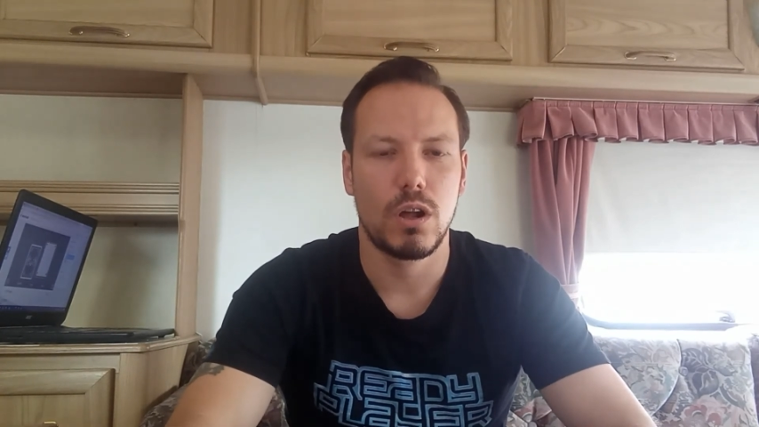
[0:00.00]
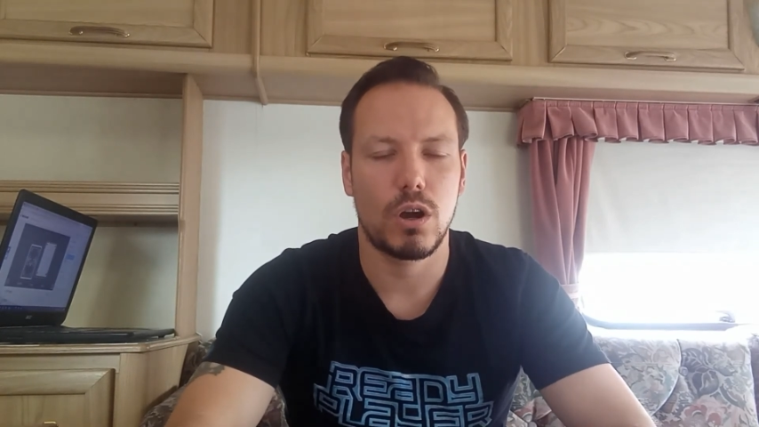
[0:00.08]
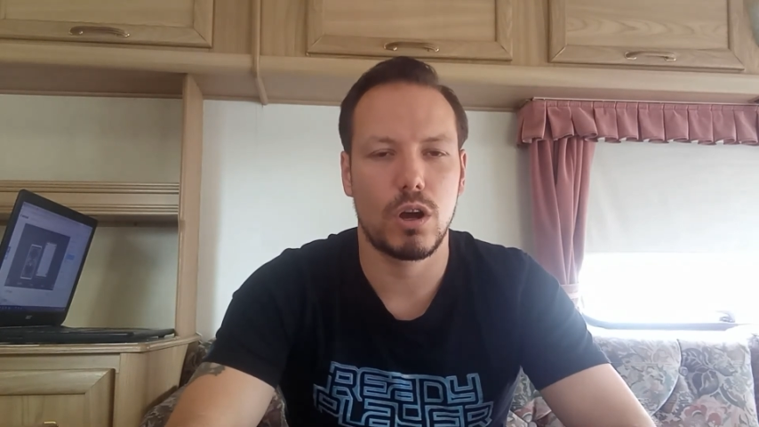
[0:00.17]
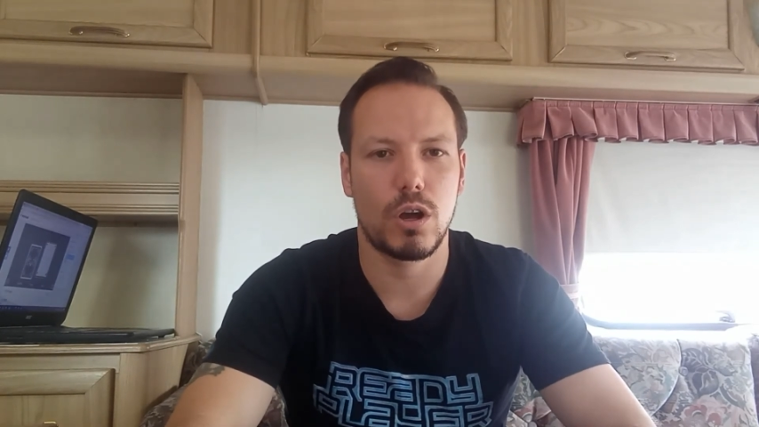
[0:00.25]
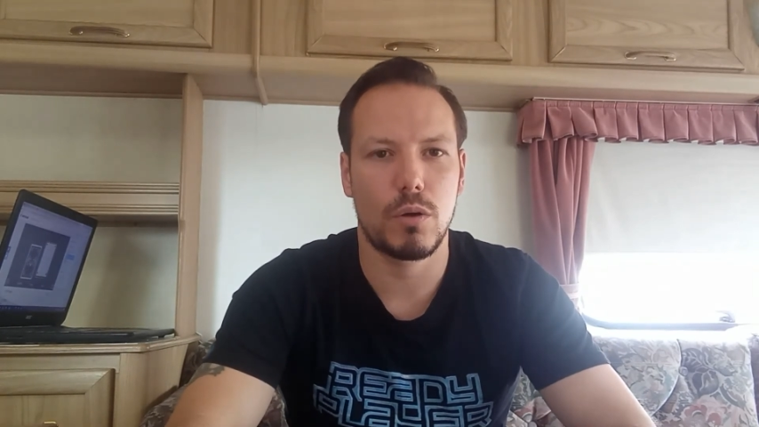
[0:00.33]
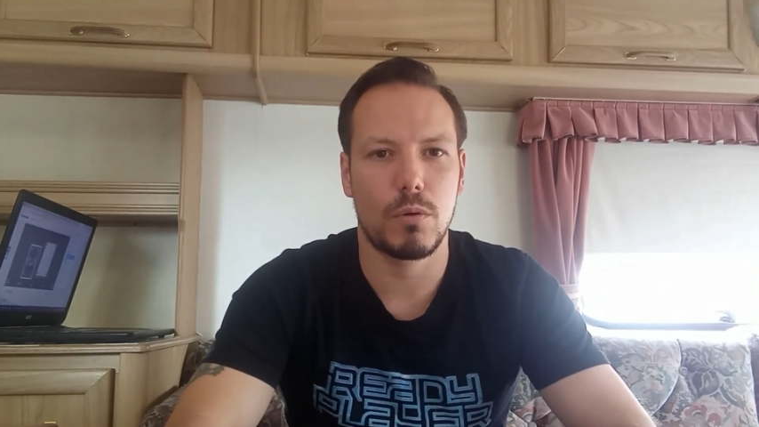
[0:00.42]

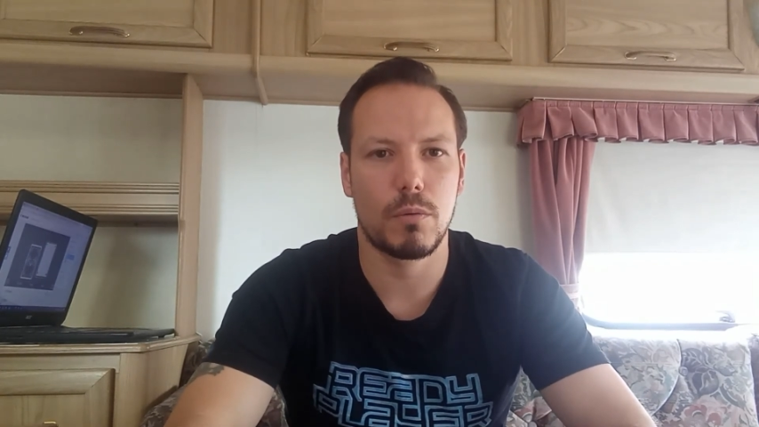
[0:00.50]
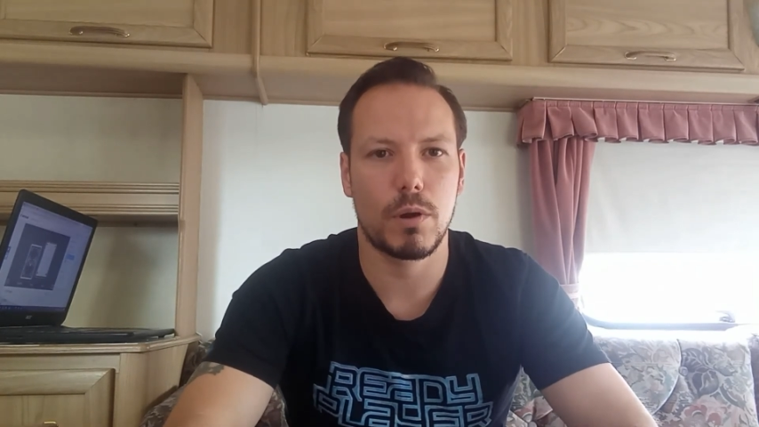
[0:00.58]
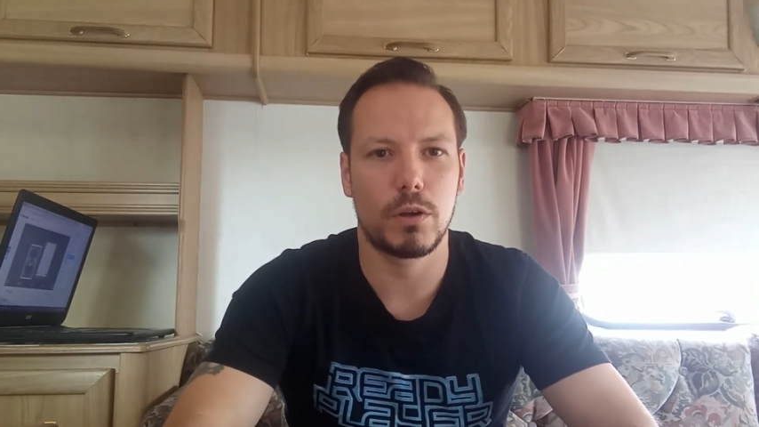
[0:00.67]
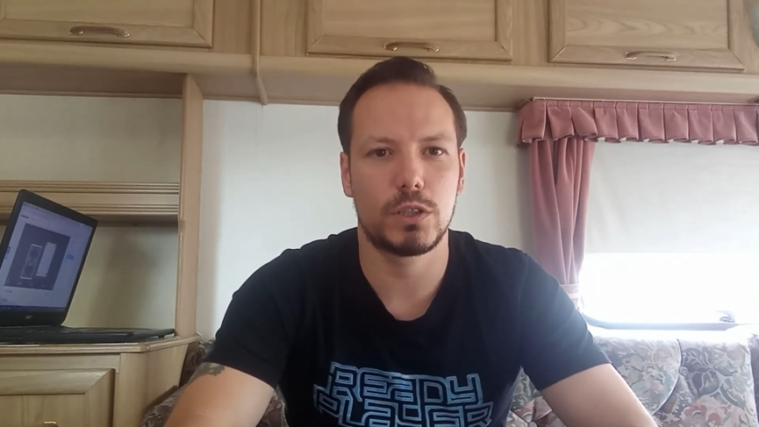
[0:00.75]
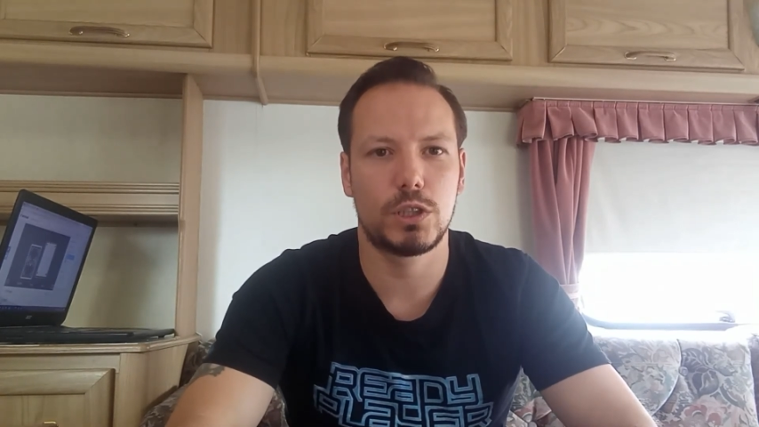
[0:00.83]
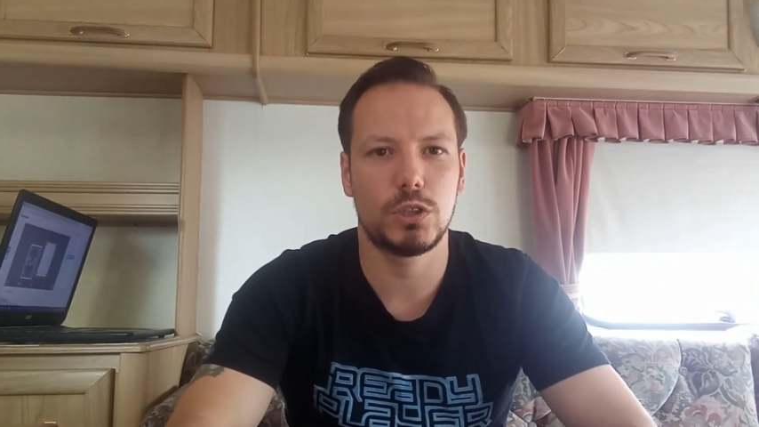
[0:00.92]

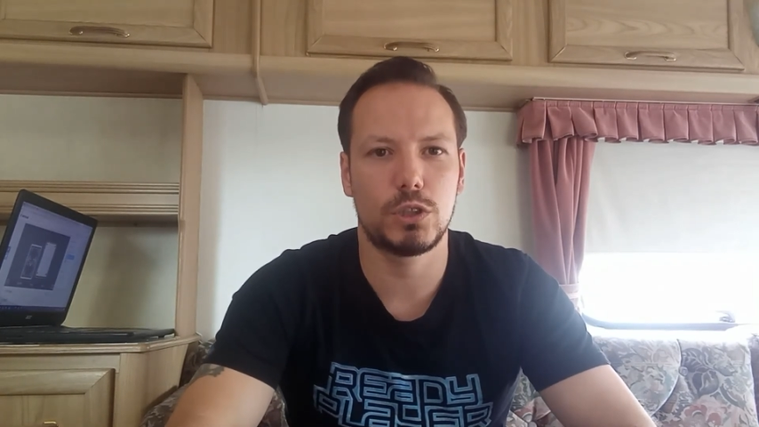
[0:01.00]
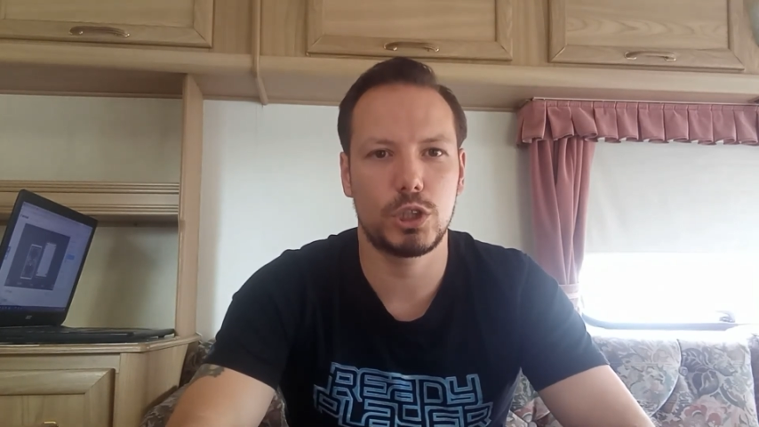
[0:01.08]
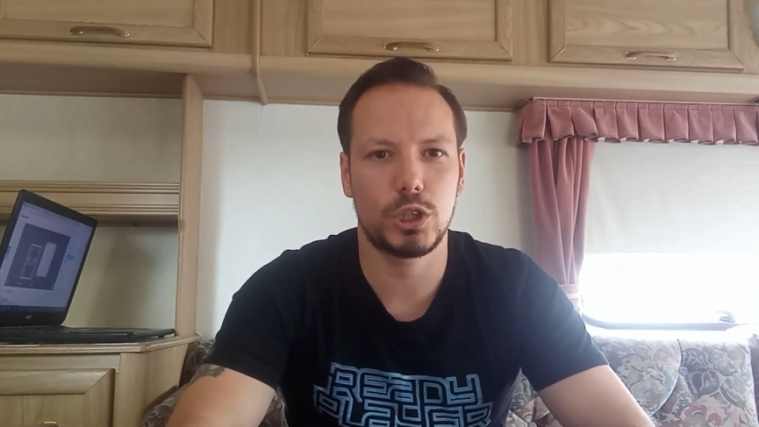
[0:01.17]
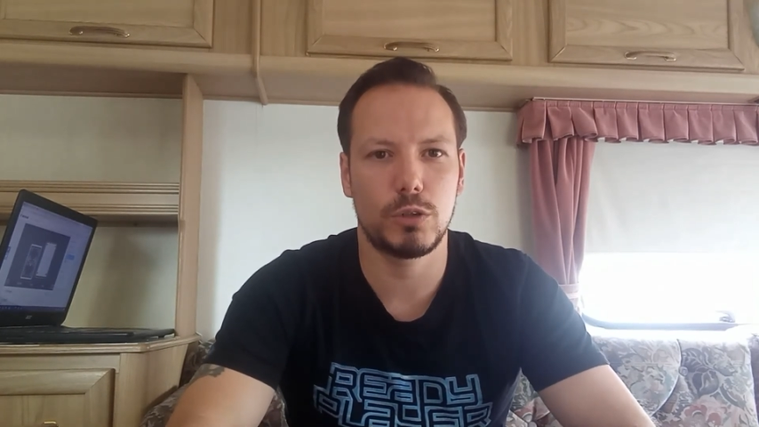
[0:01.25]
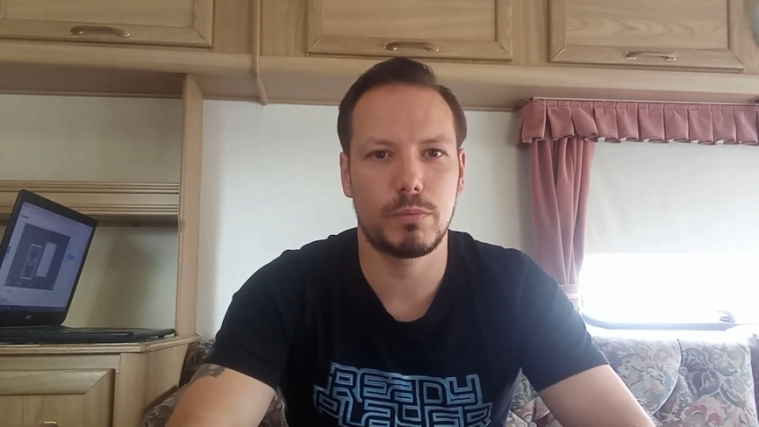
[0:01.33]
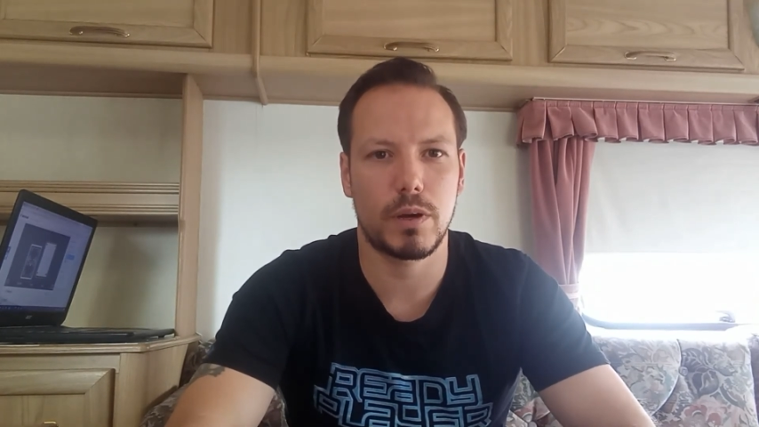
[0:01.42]
uploaded to
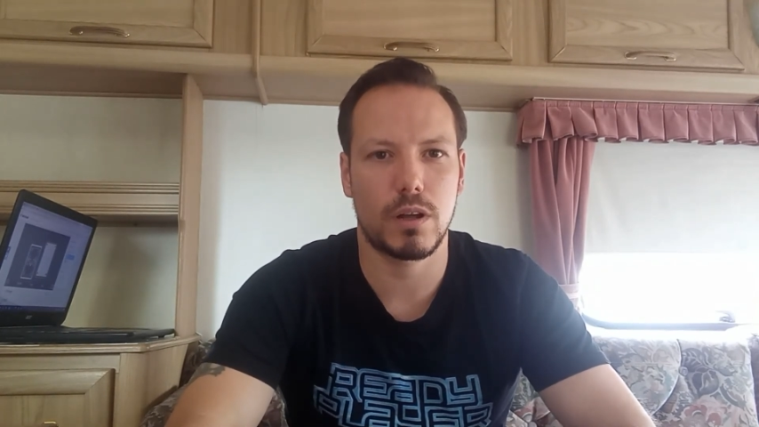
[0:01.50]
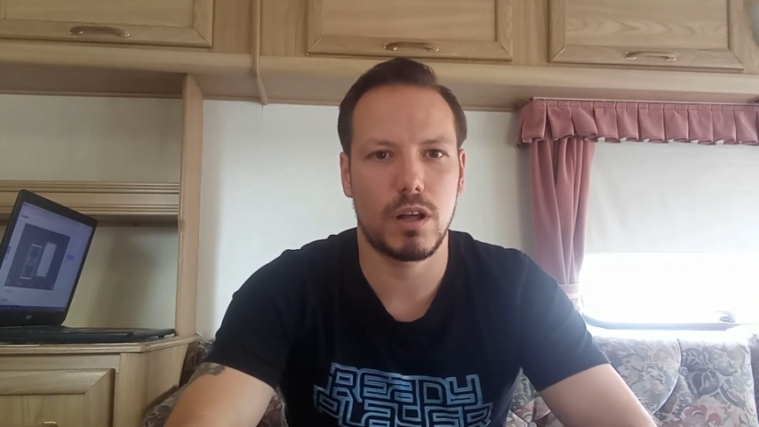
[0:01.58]
YouTube,